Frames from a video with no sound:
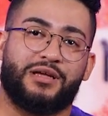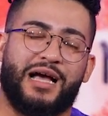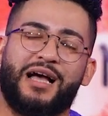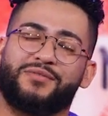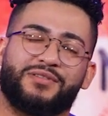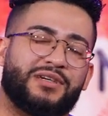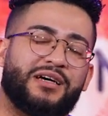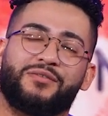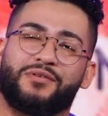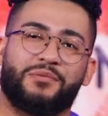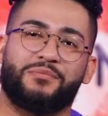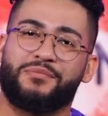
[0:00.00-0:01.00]
I have to
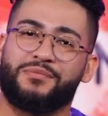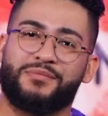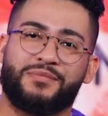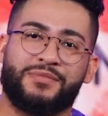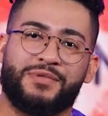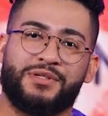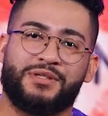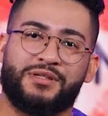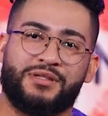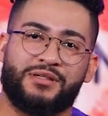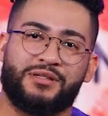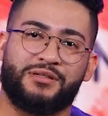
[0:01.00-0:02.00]
love them,
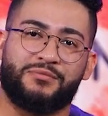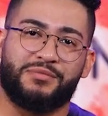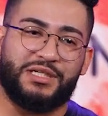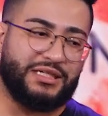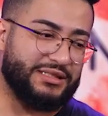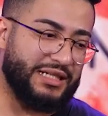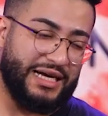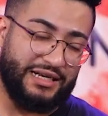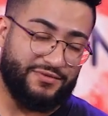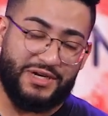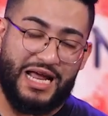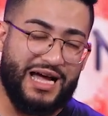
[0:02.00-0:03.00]
because not
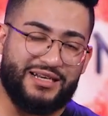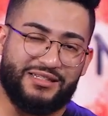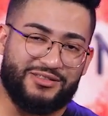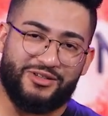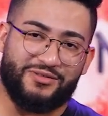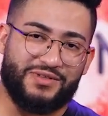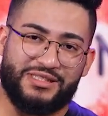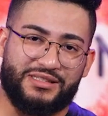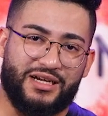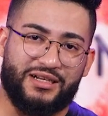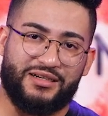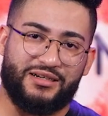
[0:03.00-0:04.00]
even I deserve this
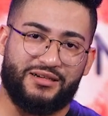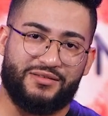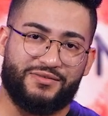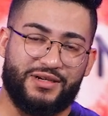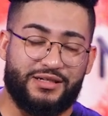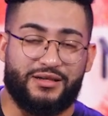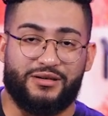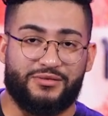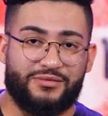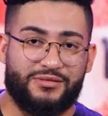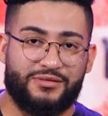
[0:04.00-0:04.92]
kind of love. I don't.